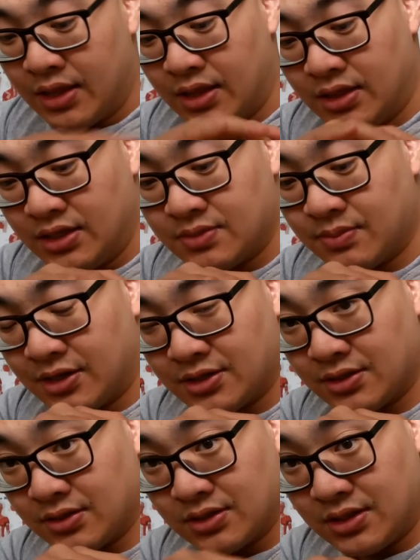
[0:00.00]
then these
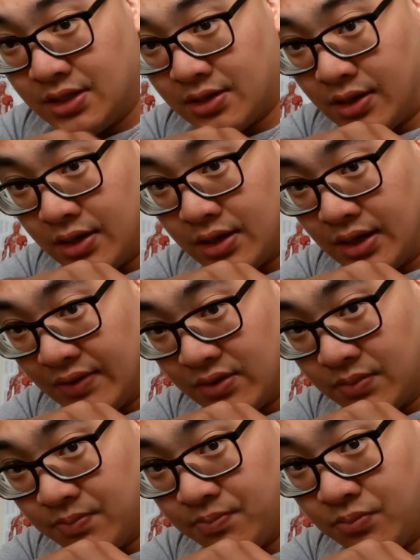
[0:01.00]
muscles here are going to have
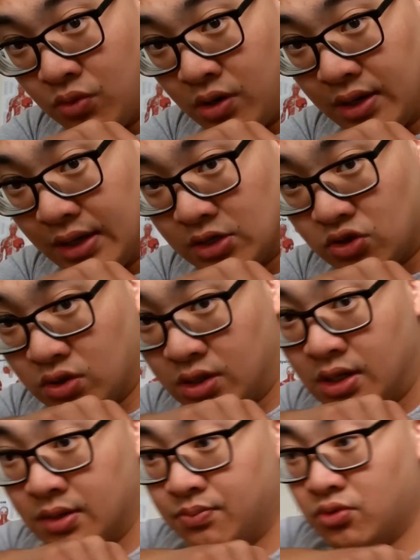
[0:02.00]
to work extra
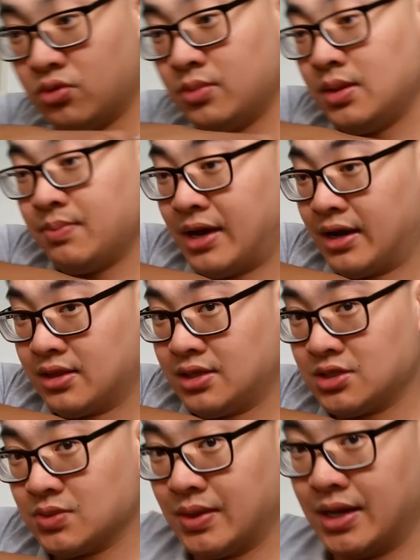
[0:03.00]
hard to pull me back
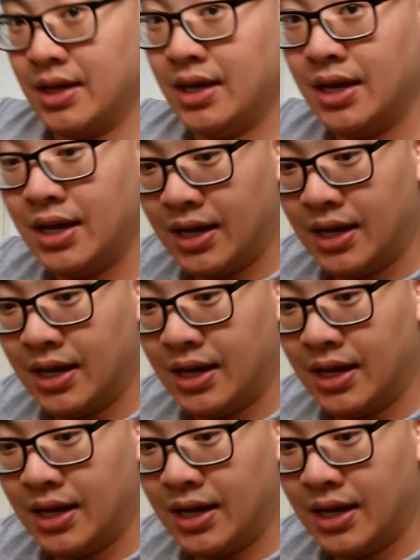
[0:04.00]
this way.